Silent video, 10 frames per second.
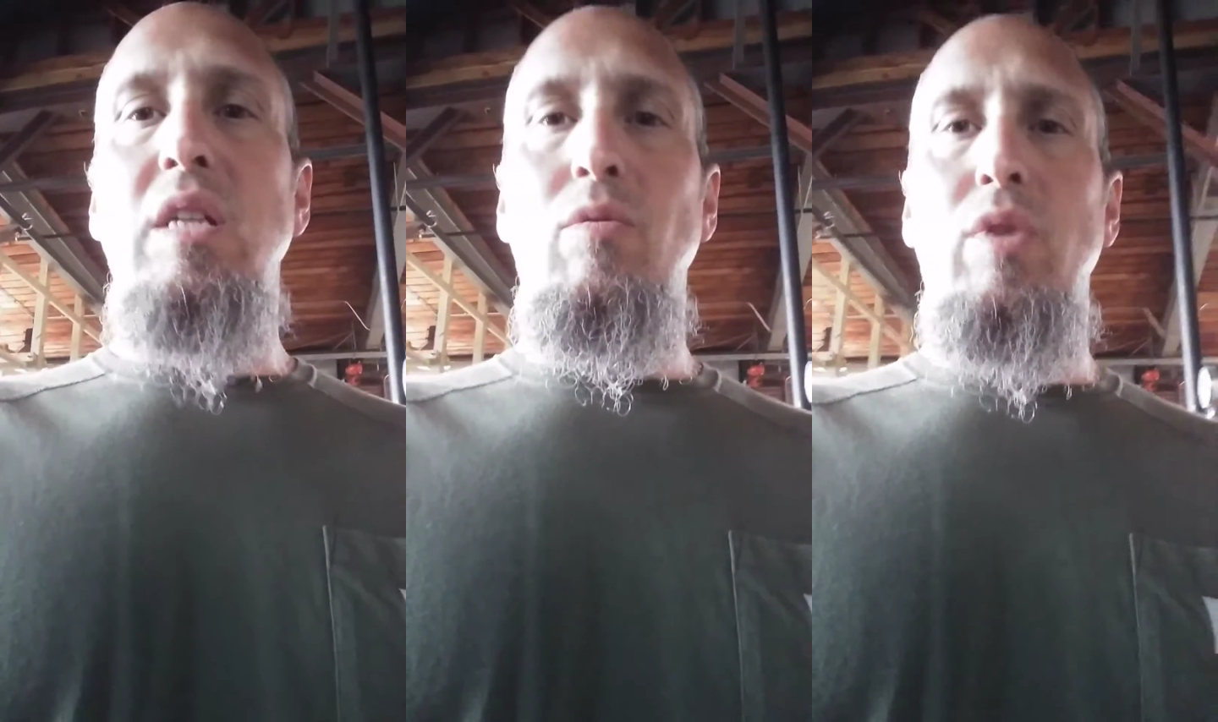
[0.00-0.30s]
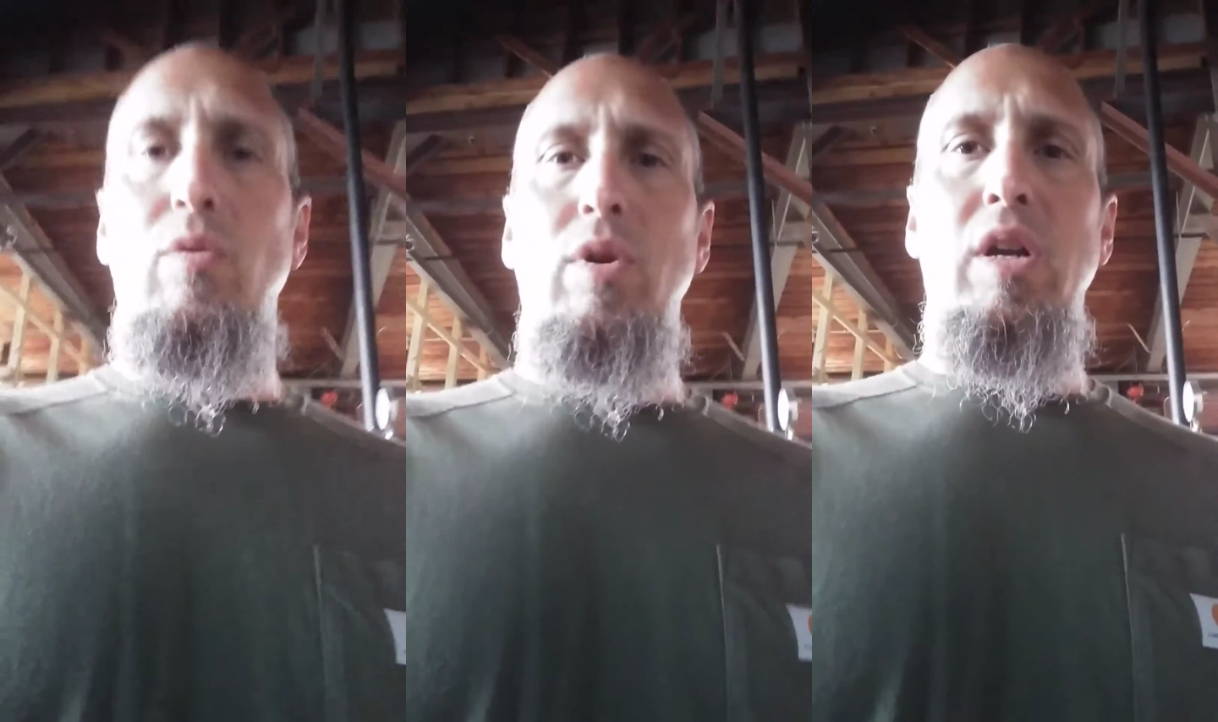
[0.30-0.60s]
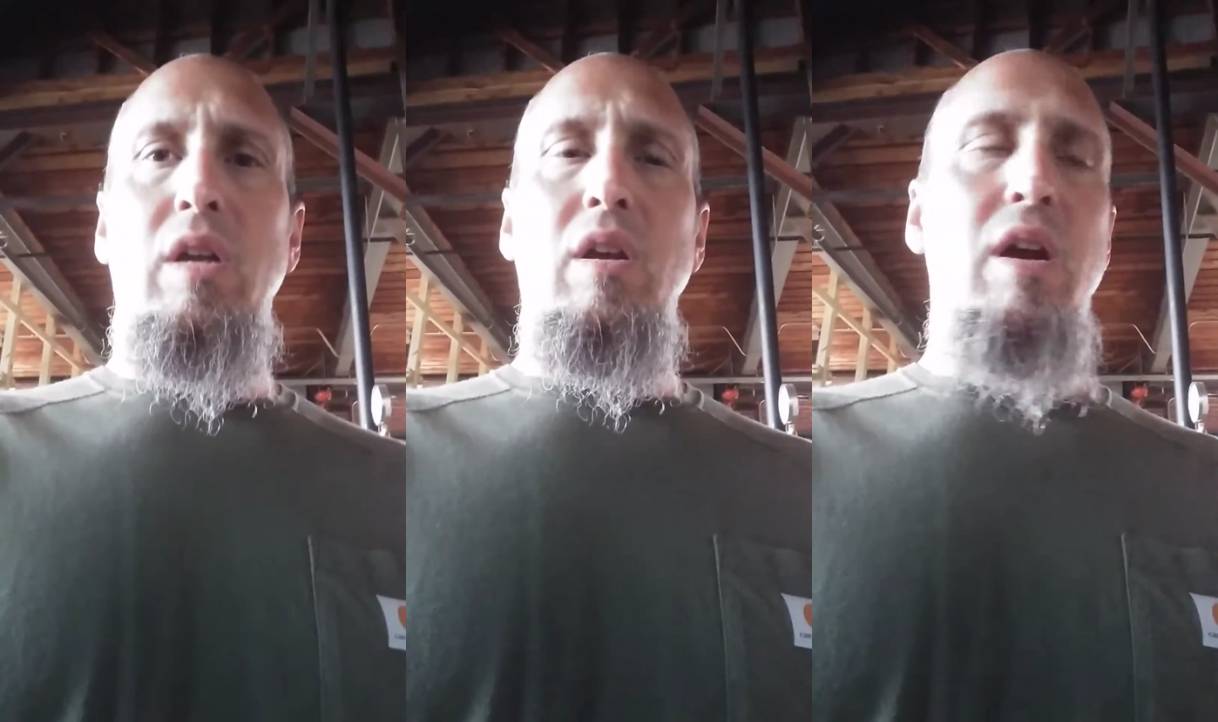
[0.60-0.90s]
and we
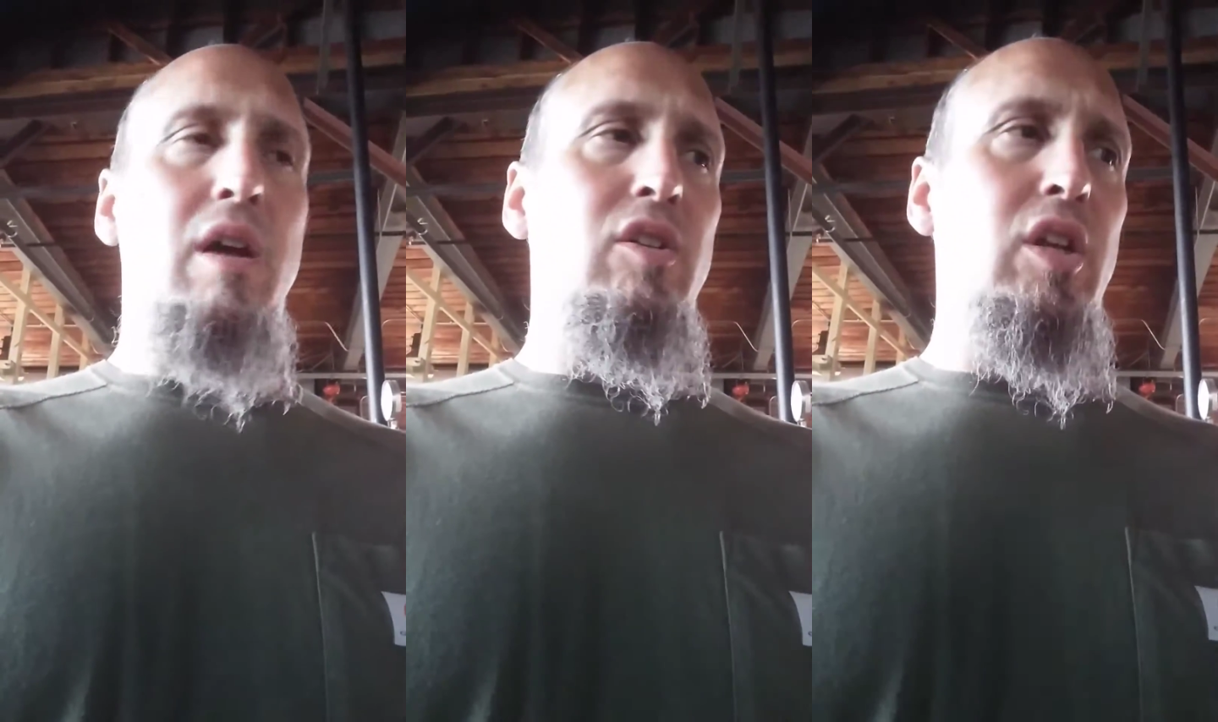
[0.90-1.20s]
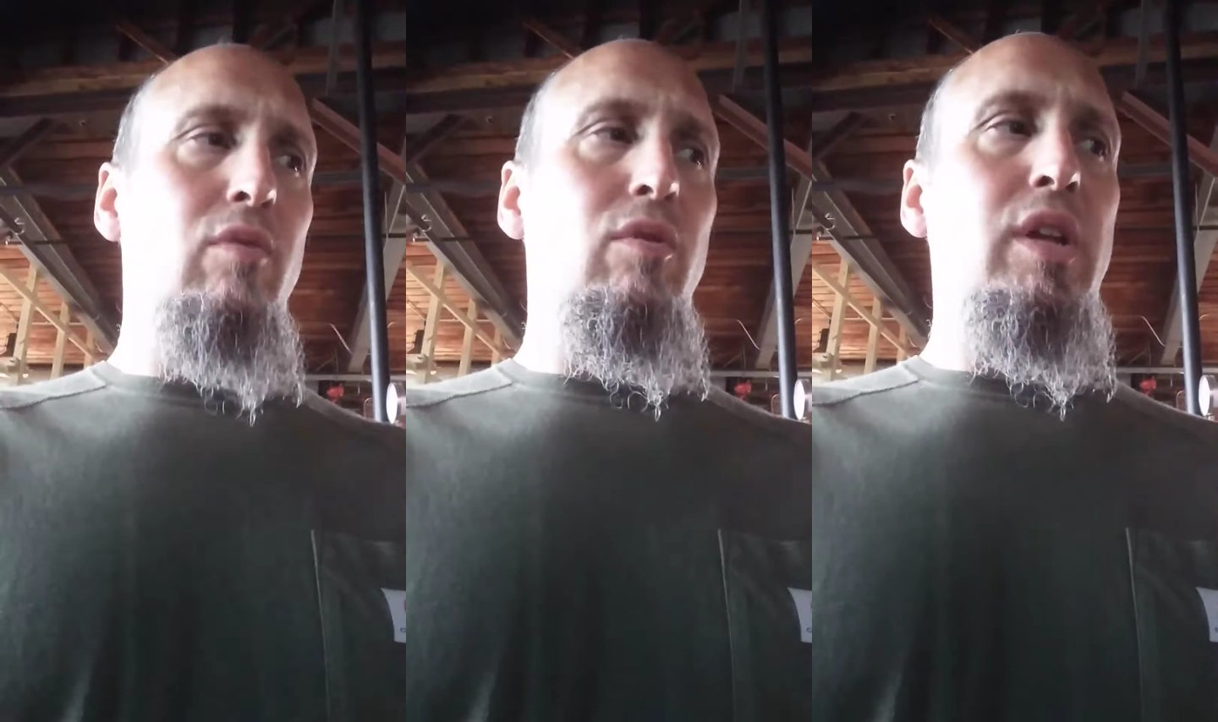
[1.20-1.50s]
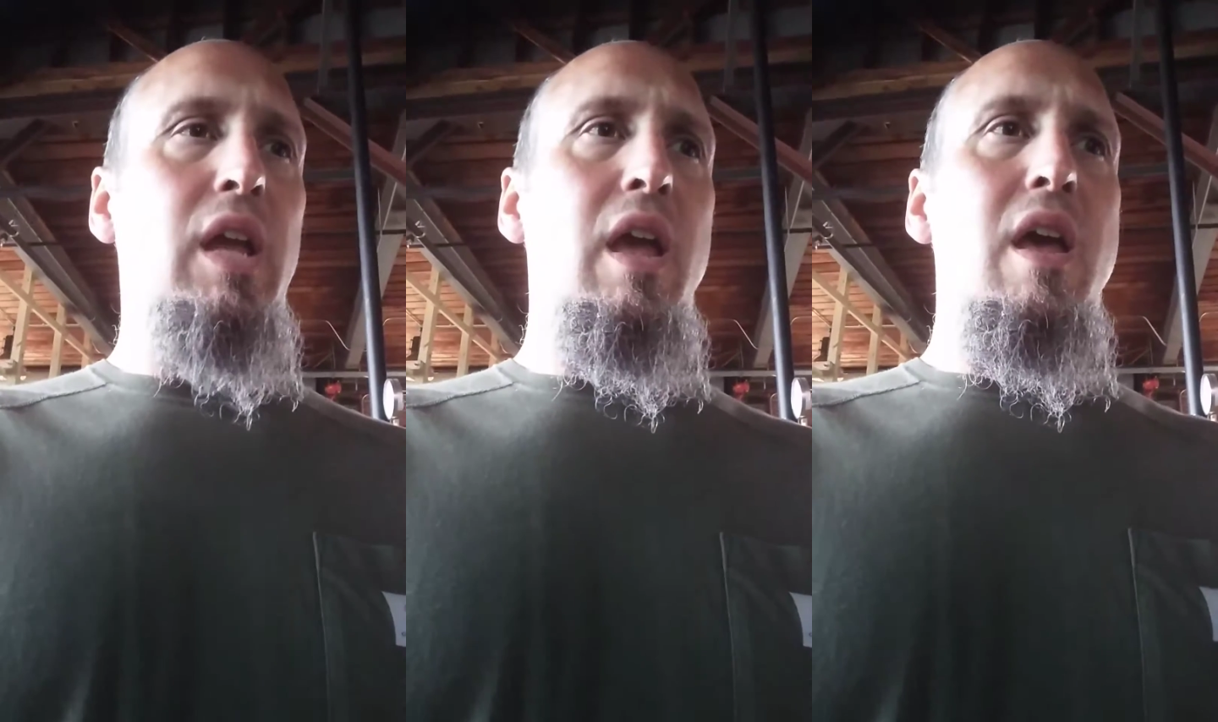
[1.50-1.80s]
work
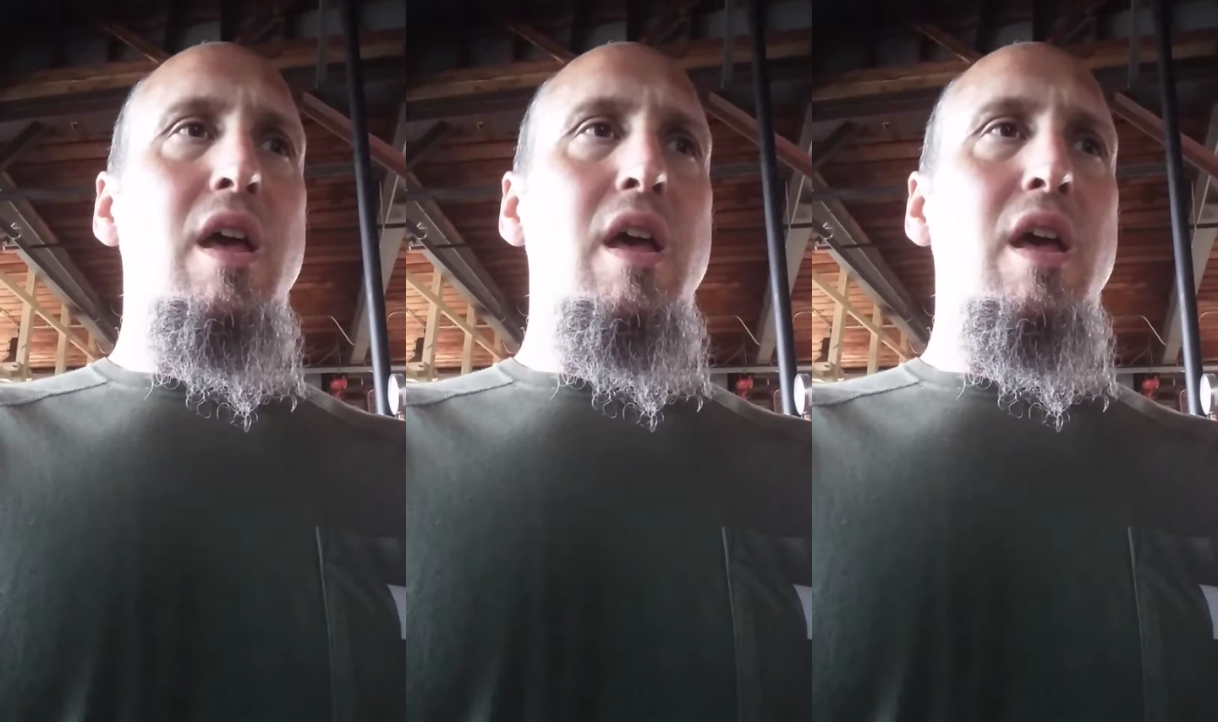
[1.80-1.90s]
generally